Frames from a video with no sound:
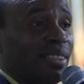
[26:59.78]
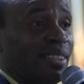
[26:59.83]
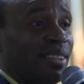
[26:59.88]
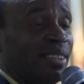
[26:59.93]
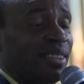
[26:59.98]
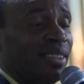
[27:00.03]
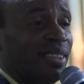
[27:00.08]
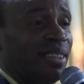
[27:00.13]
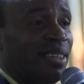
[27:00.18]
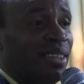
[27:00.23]

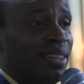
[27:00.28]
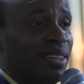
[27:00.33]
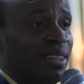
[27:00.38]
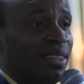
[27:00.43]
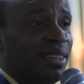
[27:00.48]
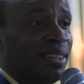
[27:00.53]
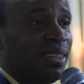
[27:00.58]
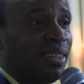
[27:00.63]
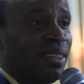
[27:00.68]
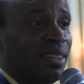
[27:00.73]

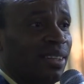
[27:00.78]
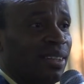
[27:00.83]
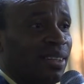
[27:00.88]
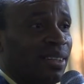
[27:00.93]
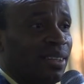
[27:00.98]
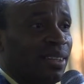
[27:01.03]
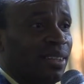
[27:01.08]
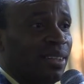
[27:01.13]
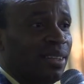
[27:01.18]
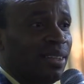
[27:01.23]

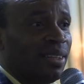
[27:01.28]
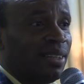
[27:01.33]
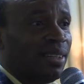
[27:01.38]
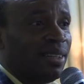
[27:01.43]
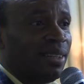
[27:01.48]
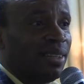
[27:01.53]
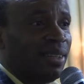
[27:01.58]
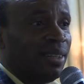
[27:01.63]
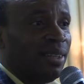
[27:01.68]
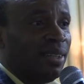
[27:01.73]

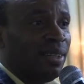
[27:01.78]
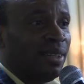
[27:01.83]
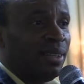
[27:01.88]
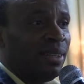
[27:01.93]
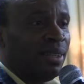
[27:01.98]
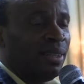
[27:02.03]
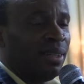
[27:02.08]
Nobody speaks.